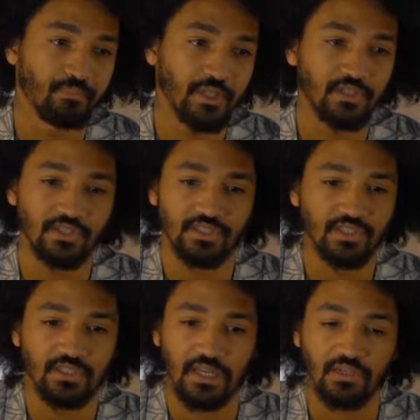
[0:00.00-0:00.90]
because
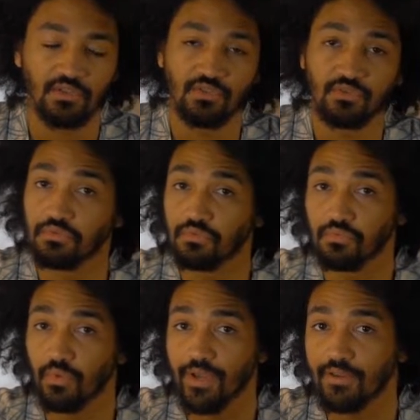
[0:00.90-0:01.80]
it's like a new
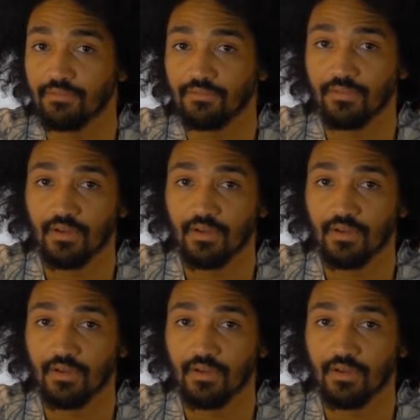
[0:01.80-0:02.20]
wave.